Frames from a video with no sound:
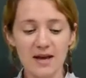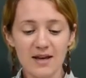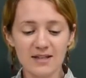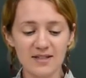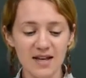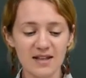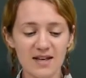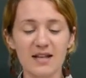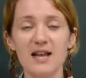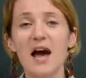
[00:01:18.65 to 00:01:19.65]
he said
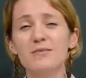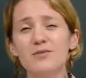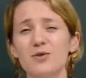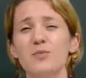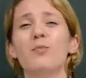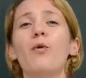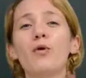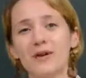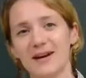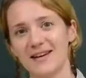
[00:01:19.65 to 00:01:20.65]
that I'm too
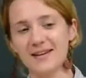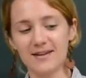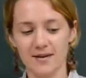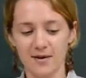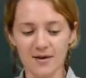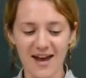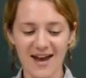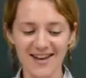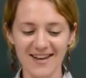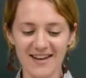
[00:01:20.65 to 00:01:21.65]
boring,
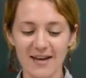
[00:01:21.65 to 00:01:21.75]
okay?